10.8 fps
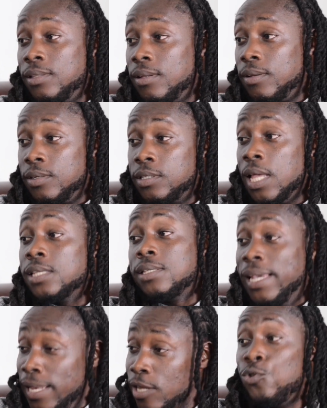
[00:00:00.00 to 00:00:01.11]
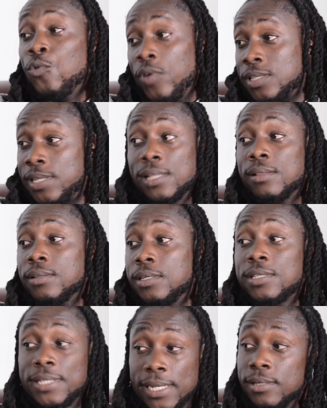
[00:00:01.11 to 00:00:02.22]
much that's a, in the J'ouvert still. It's a
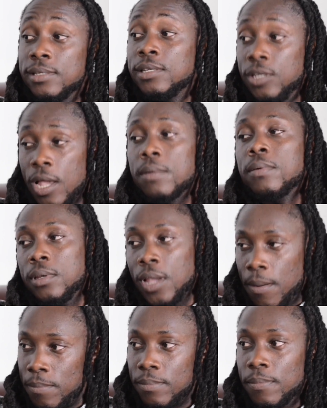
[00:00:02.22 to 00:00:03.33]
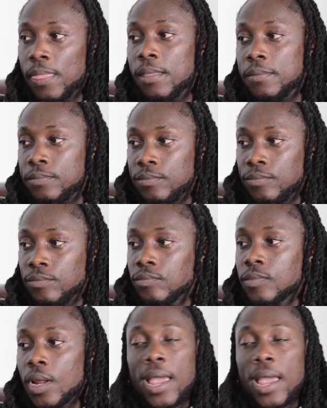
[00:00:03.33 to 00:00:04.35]
standard still, part yeah, of. Yep. And every single year.